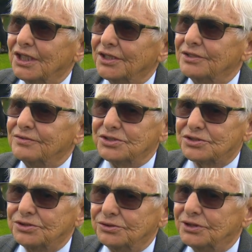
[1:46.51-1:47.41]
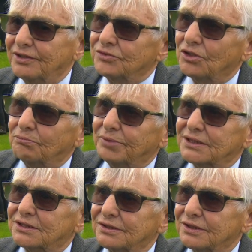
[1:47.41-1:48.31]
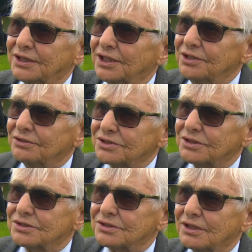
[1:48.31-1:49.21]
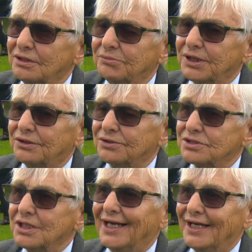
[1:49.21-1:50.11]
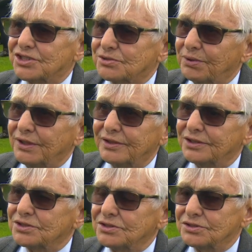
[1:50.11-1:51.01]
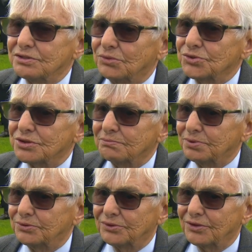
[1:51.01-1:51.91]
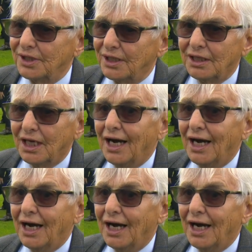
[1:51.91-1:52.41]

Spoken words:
they're as good, if not better, than the youngsters, because experience is the most important thing,